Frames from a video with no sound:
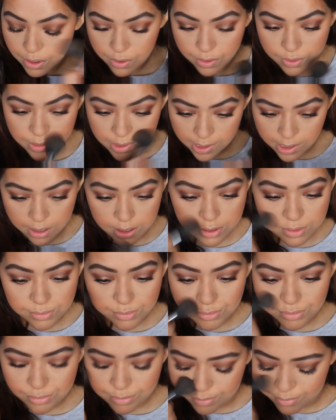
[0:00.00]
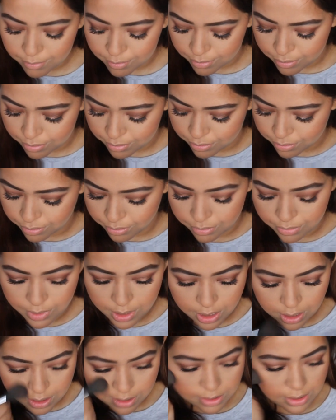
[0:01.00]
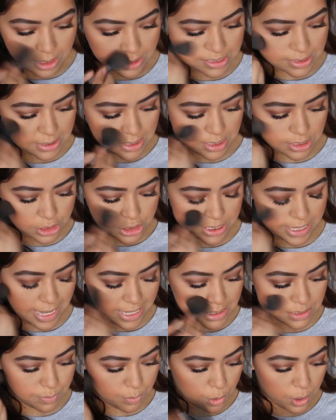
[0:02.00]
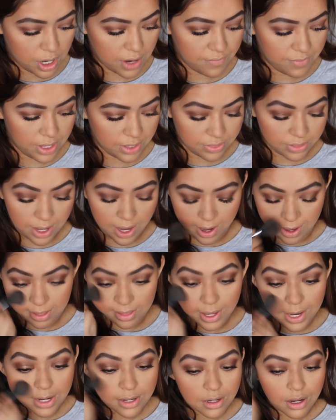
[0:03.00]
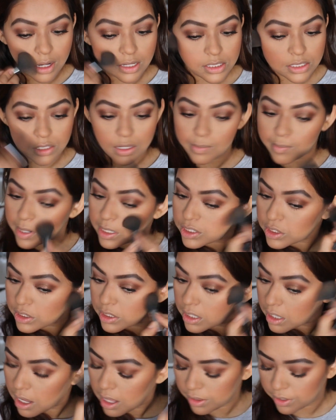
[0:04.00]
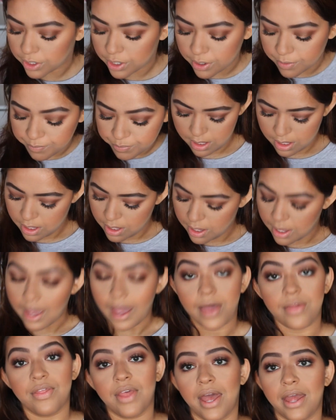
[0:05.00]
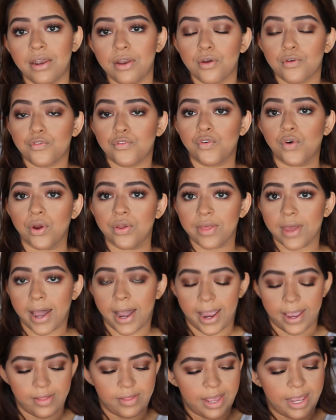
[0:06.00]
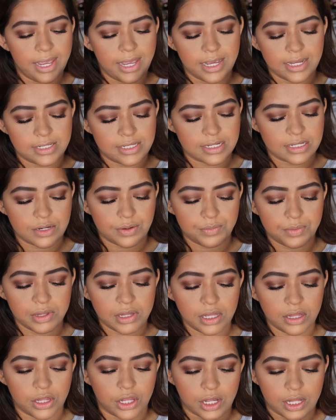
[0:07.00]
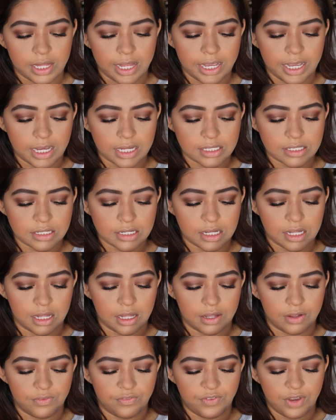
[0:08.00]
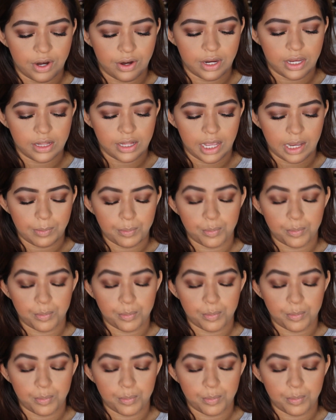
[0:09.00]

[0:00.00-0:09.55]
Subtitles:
go there. That's it. She has more of like the highlight, not so much the color. And then for the highlight, it doesn't really look like it's a very